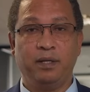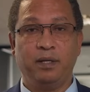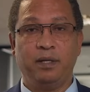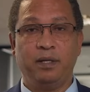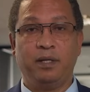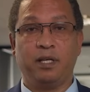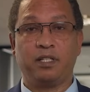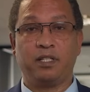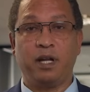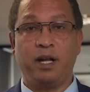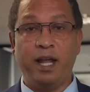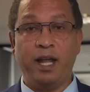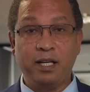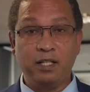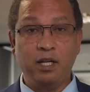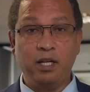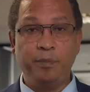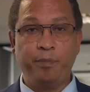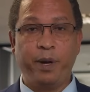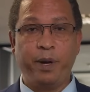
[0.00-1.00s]
The
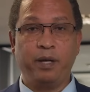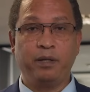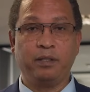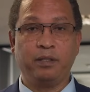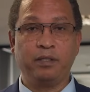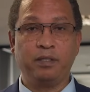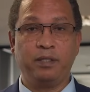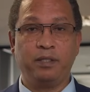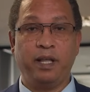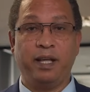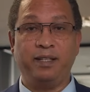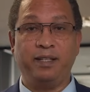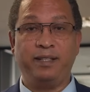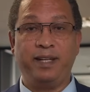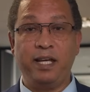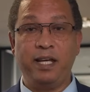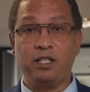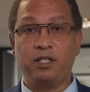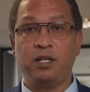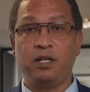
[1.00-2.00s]
selection panels then
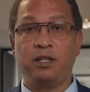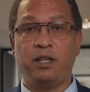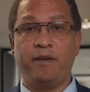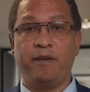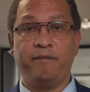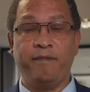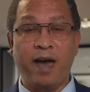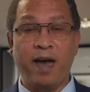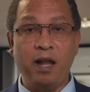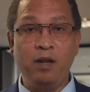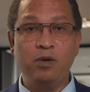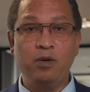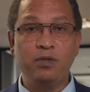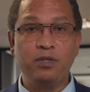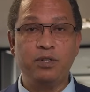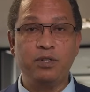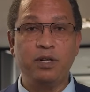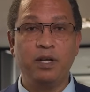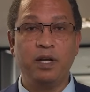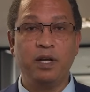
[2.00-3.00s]
tested their
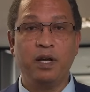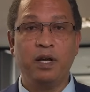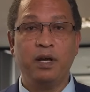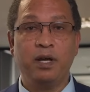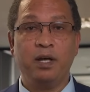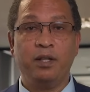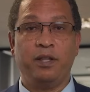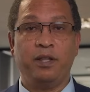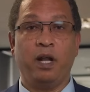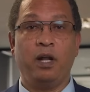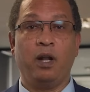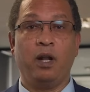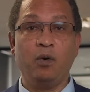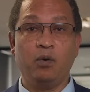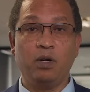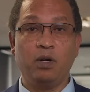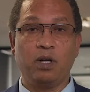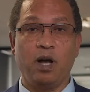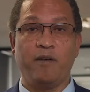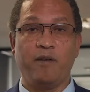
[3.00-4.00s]
values, their
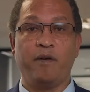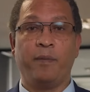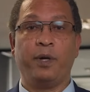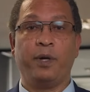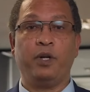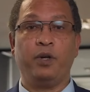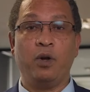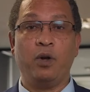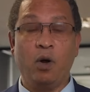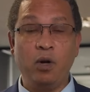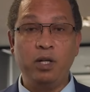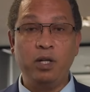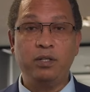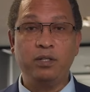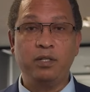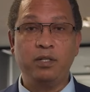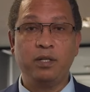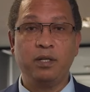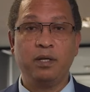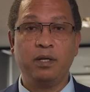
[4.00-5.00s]
local government
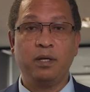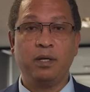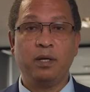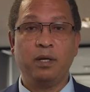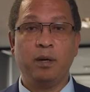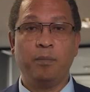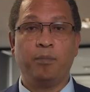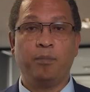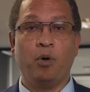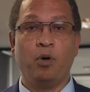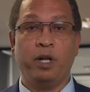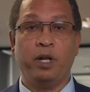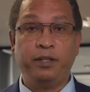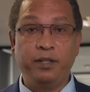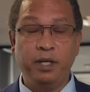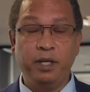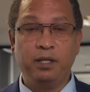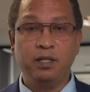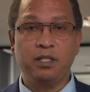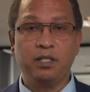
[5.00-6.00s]
knowledge,
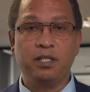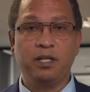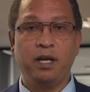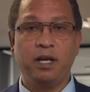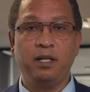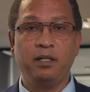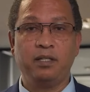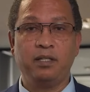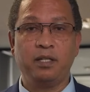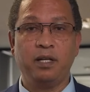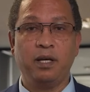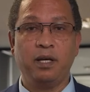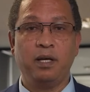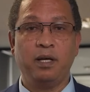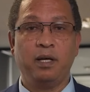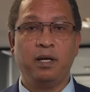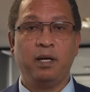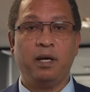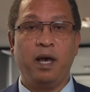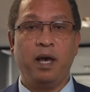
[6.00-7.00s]
political skills,
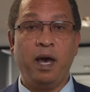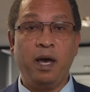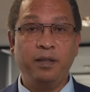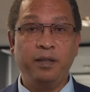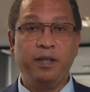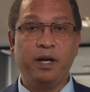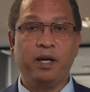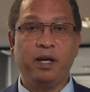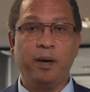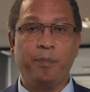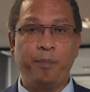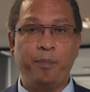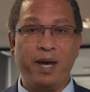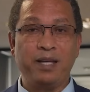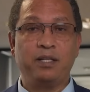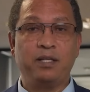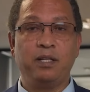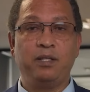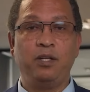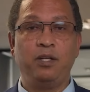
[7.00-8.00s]
and the
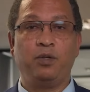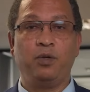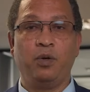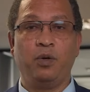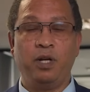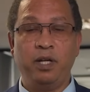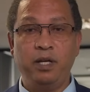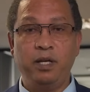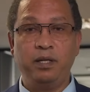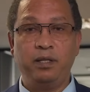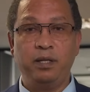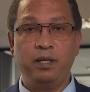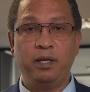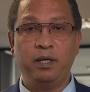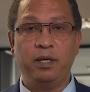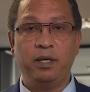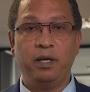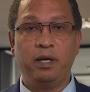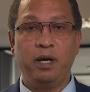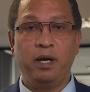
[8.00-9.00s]
capacity to lead
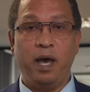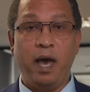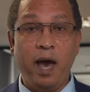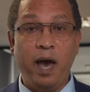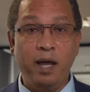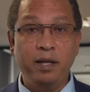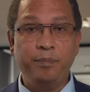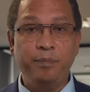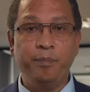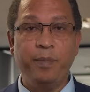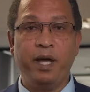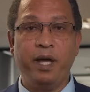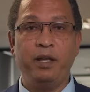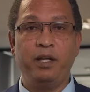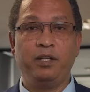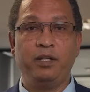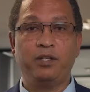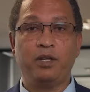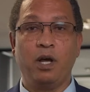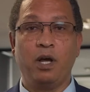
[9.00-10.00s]
and
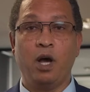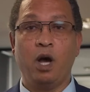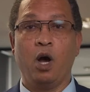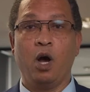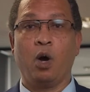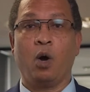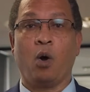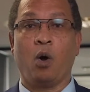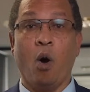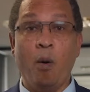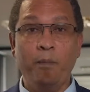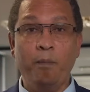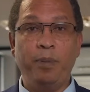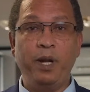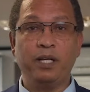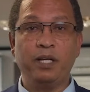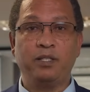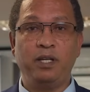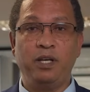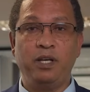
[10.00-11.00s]
manage
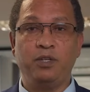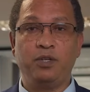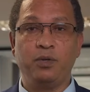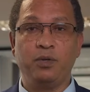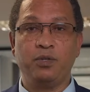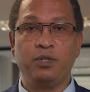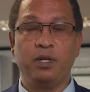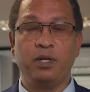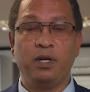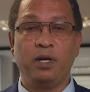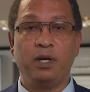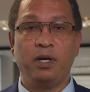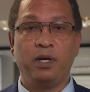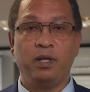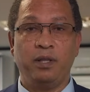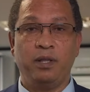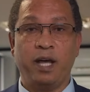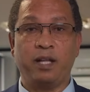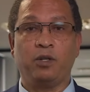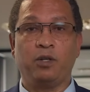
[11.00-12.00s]
complex issues
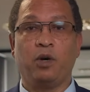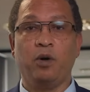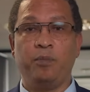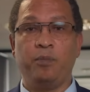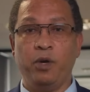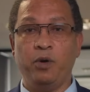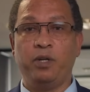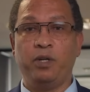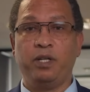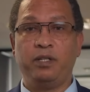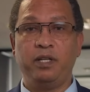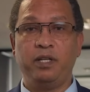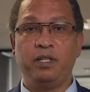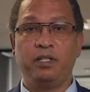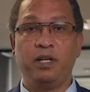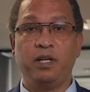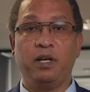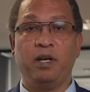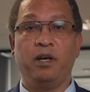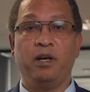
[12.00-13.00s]
that
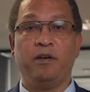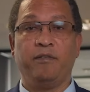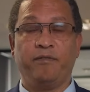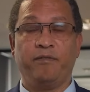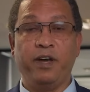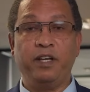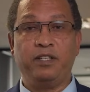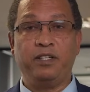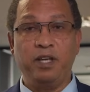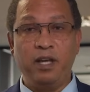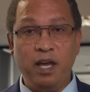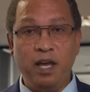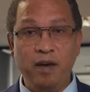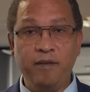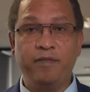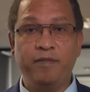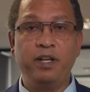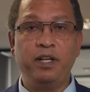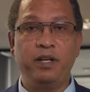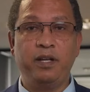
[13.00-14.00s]
communities face
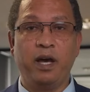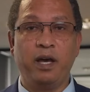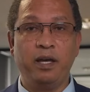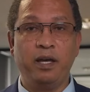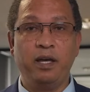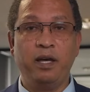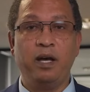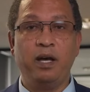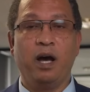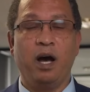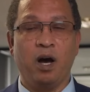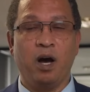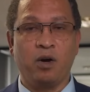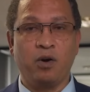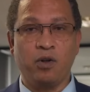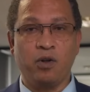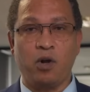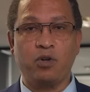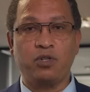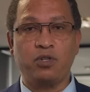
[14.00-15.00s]
every day
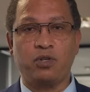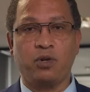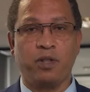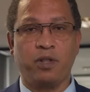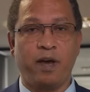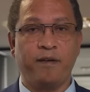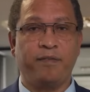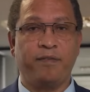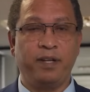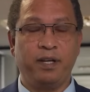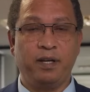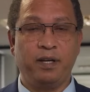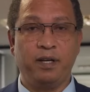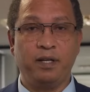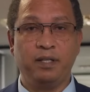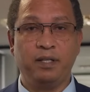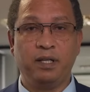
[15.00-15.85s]
across South Africa.